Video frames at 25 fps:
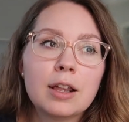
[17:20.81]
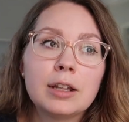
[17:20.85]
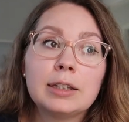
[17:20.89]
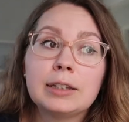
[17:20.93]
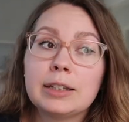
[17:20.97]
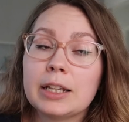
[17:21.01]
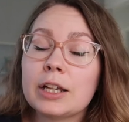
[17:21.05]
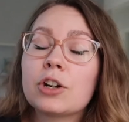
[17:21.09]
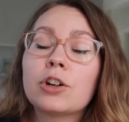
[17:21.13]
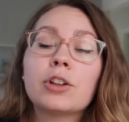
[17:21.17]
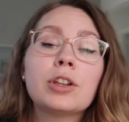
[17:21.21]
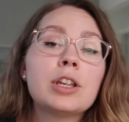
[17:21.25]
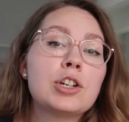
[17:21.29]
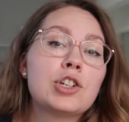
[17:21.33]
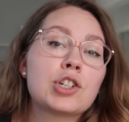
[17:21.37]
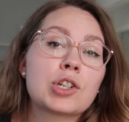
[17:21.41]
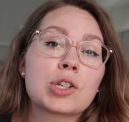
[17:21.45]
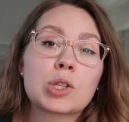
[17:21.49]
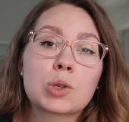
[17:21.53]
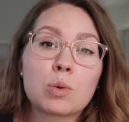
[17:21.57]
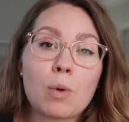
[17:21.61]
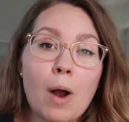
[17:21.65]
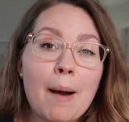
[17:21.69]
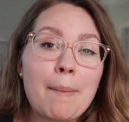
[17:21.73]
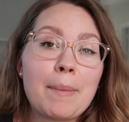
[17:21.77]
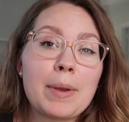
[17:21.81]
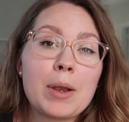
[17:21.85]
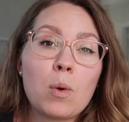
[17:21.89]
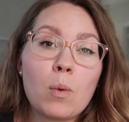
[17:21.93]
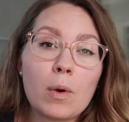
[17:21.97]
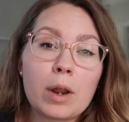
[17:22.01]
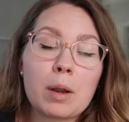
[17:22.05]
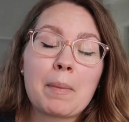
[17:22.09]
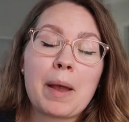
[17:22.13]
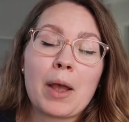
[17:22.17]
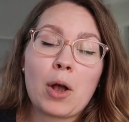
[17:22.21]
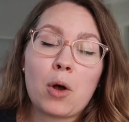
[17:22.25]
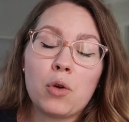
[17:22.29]
literally just swapping
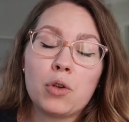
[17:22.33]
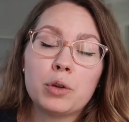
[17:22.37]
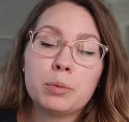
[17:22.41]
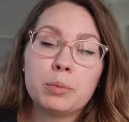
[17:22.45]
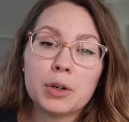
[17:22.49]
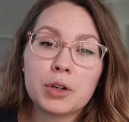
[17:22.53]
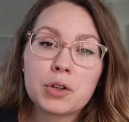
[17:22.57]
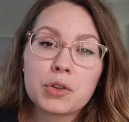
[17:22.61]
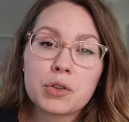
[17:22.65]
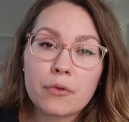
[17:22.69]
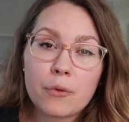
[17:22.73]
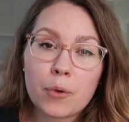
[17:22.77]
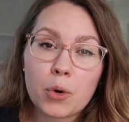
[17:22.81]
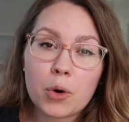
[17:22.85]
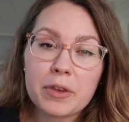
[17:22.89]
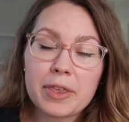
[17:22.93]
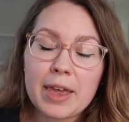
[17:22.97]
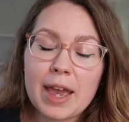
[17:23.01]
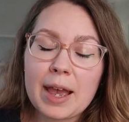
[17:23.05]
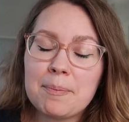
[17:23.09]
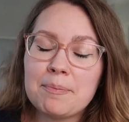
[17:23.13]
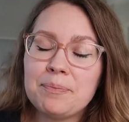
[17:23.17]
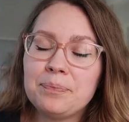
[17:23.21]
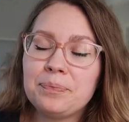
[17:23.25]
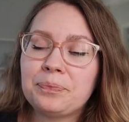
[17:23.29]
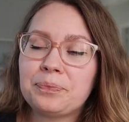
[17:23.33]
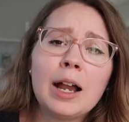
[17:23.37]
one of my old books for them.